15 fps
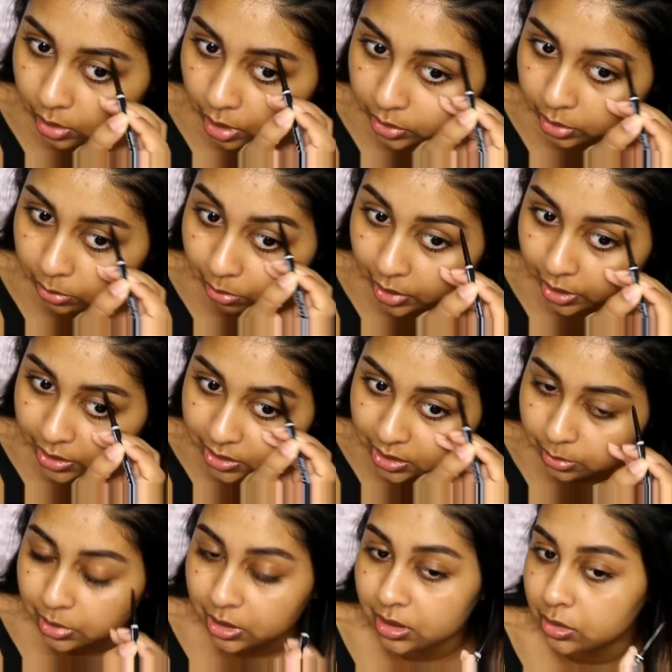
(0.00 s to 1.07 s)
I don't mind
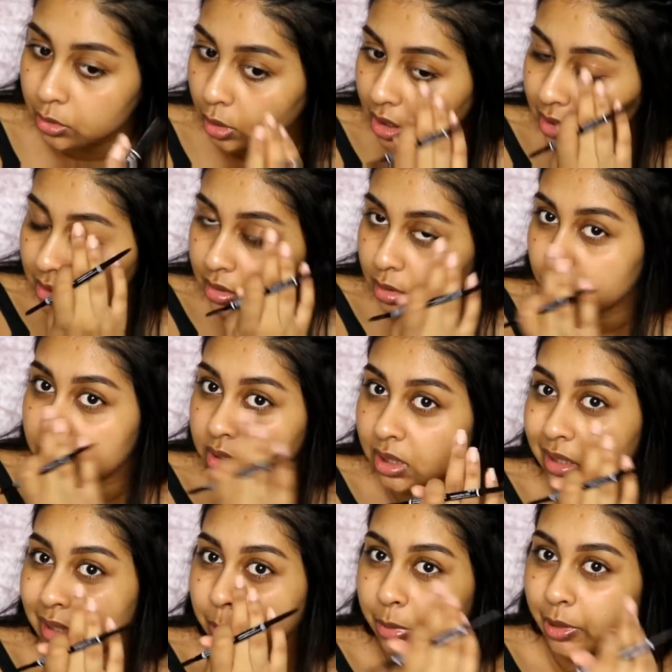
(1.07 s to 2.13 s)
it because you can still see
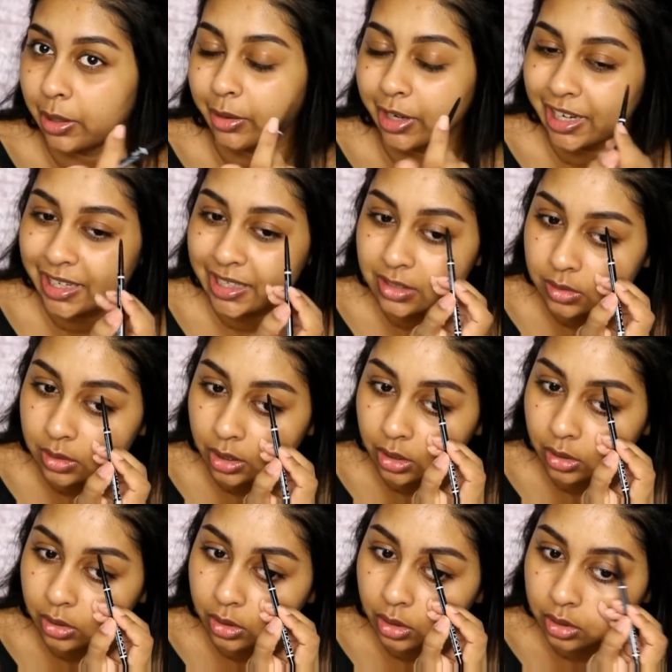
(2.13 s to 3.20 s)
the brow hairs and
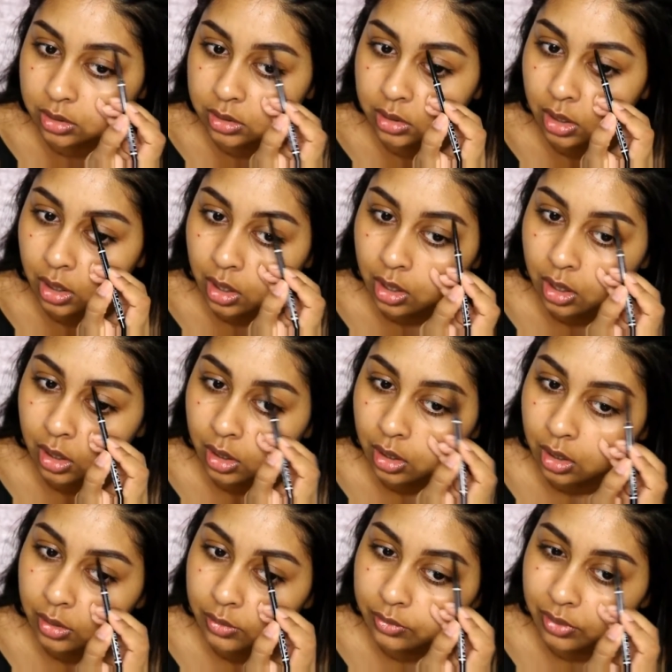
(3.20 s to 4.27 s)
it looks
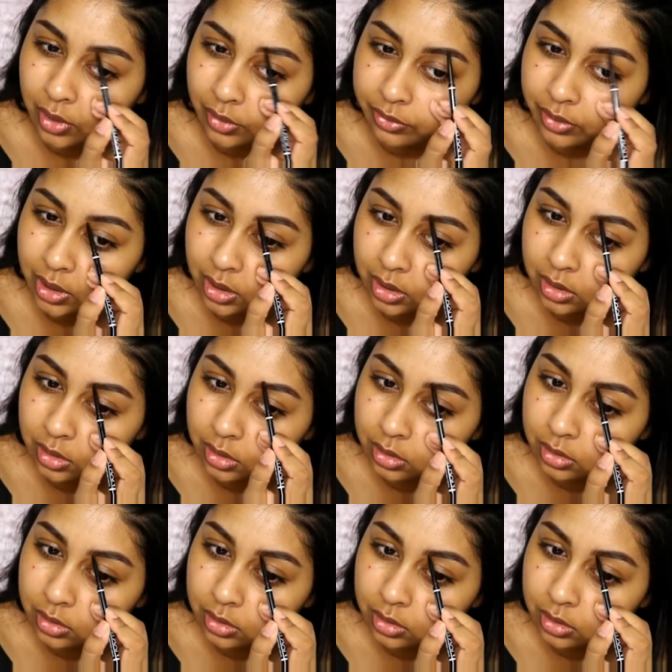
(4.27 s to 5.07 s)
fluffier.